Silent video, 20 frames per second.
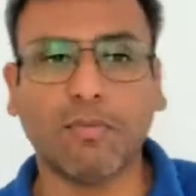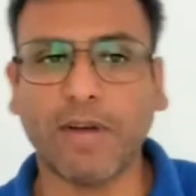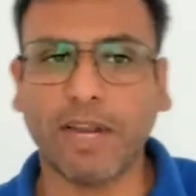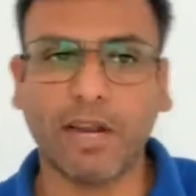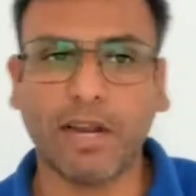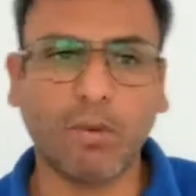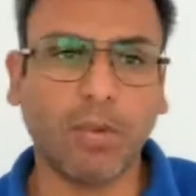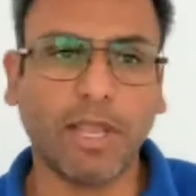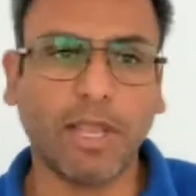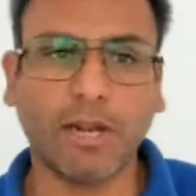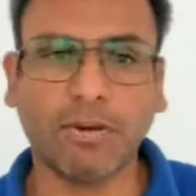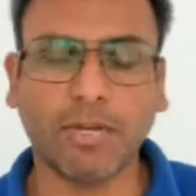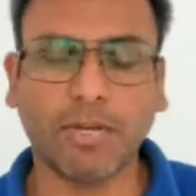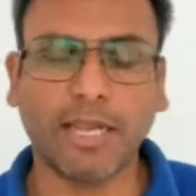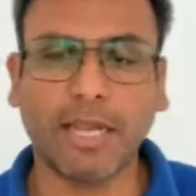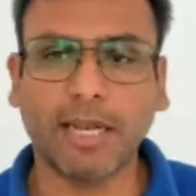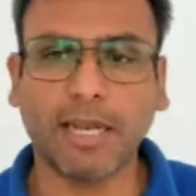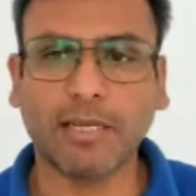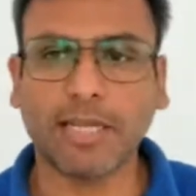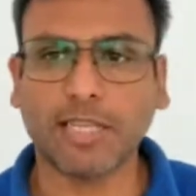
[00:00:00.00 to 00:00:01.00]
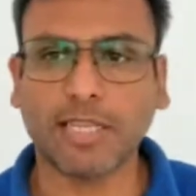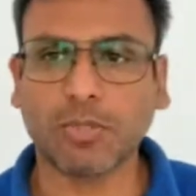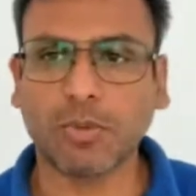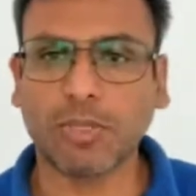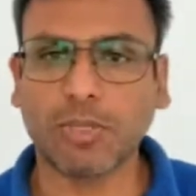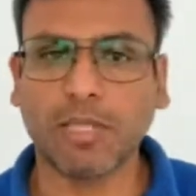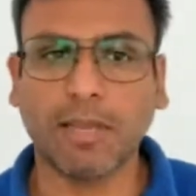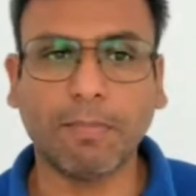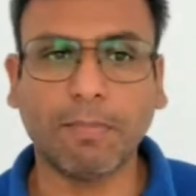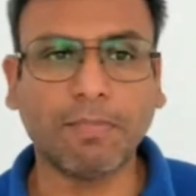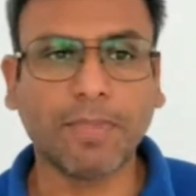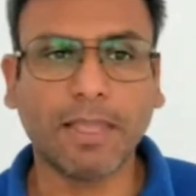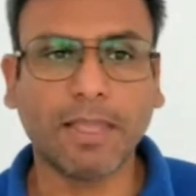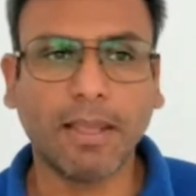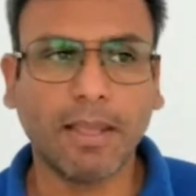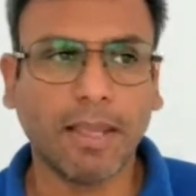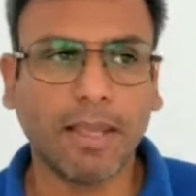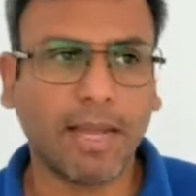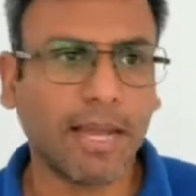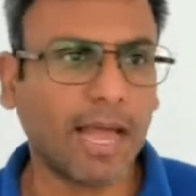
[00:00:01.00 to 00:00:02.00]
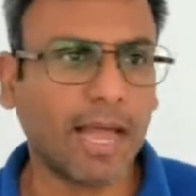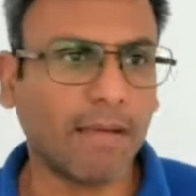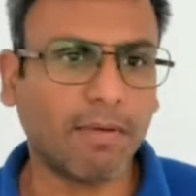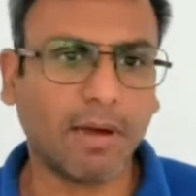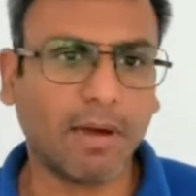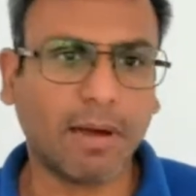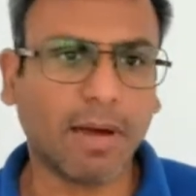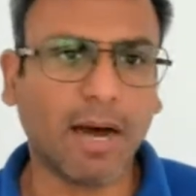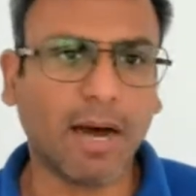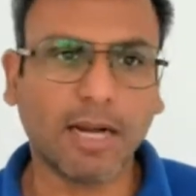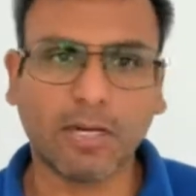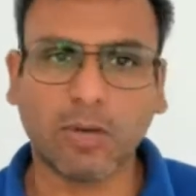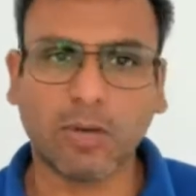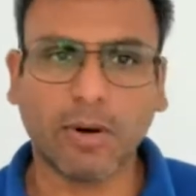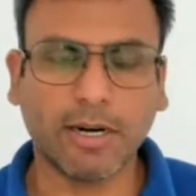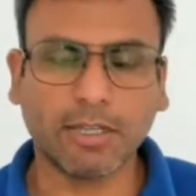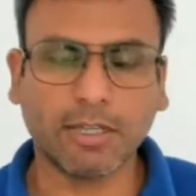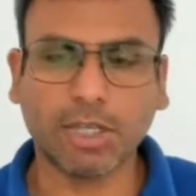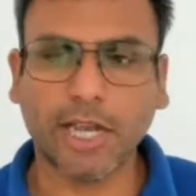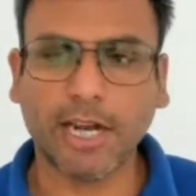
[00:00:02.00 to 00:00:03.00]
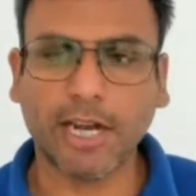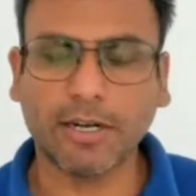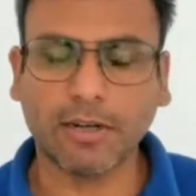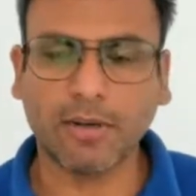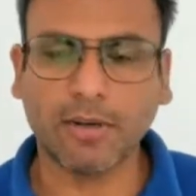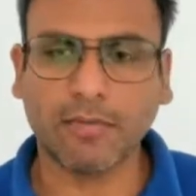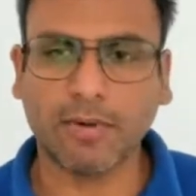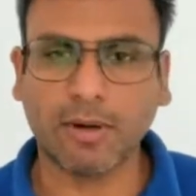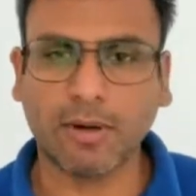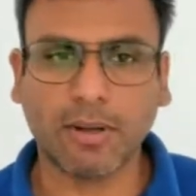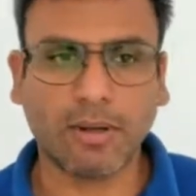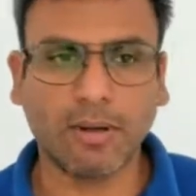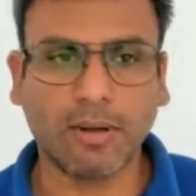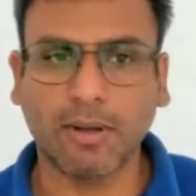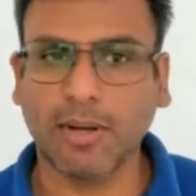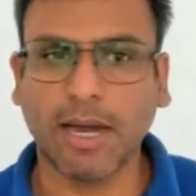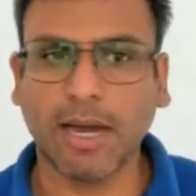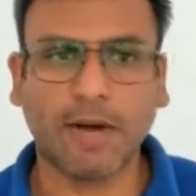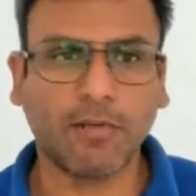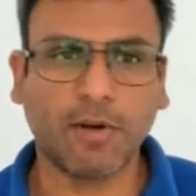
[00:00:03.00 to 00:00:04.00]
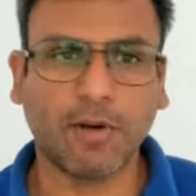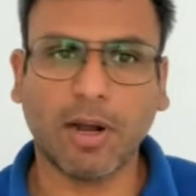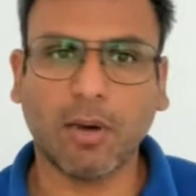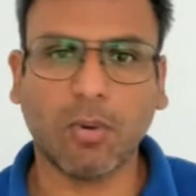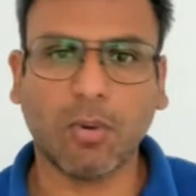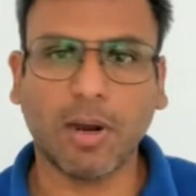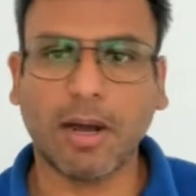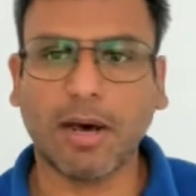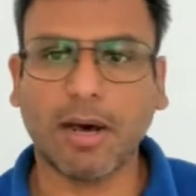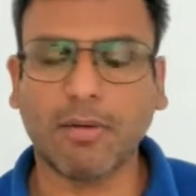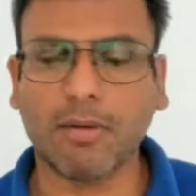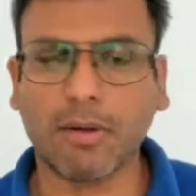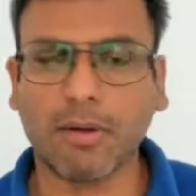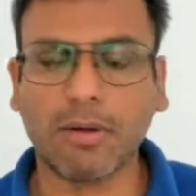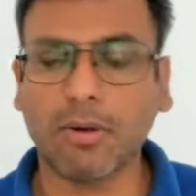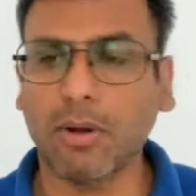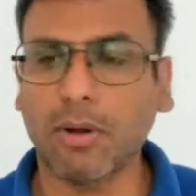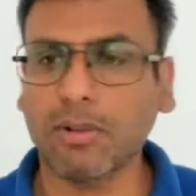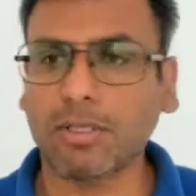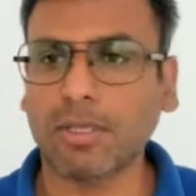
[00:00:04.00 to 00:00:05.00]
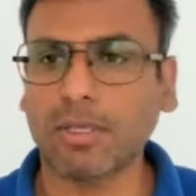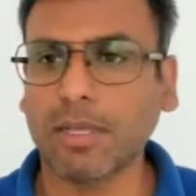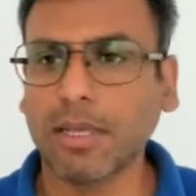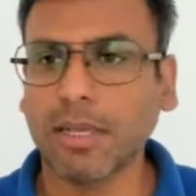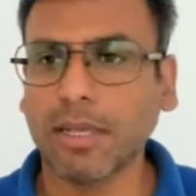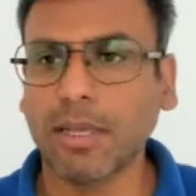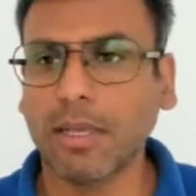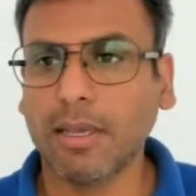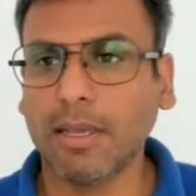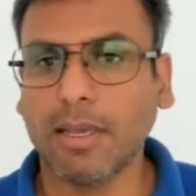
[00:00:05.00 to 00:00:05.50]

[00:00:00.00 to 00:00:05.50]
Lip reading: Find a way to get in touch with them and have a heart-to-heart chat for a good half an hour, 1 hour, who knows.